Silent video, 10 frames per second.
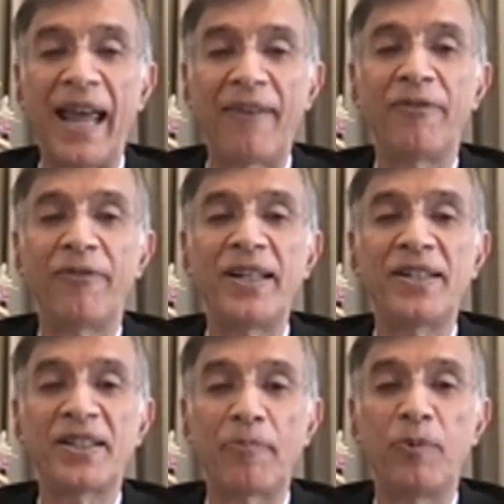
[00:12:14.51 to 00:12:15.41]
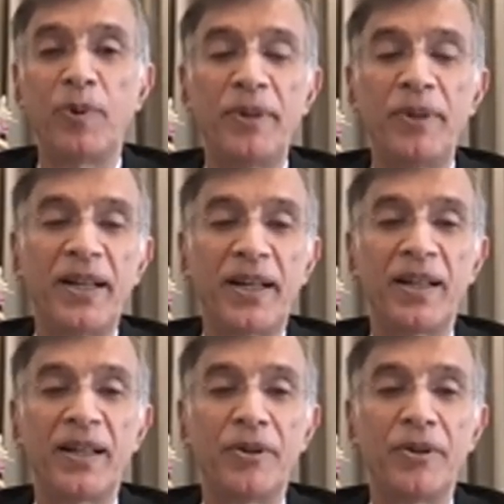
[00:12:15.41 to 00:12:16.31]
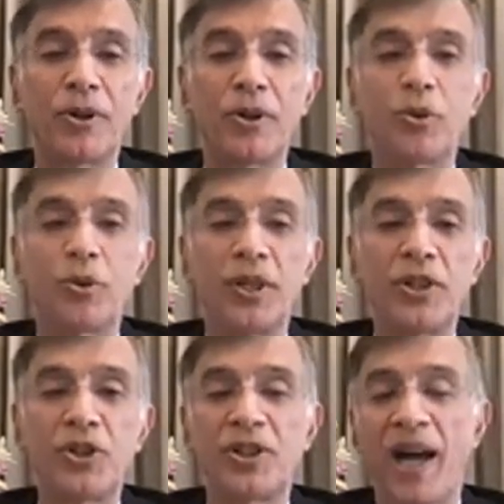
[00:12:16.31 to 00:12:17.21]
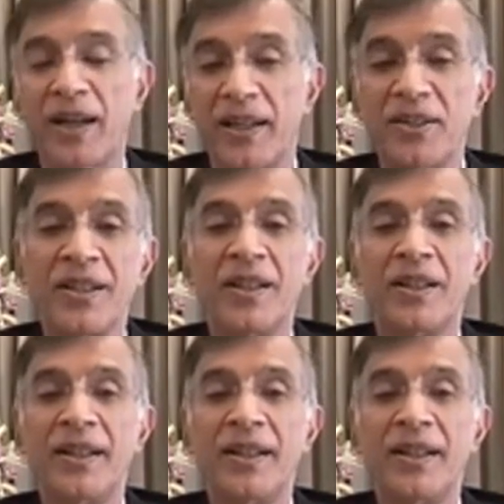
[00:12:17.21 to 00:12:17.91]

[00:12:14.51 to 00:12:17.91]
every step will be taken in order to reach targets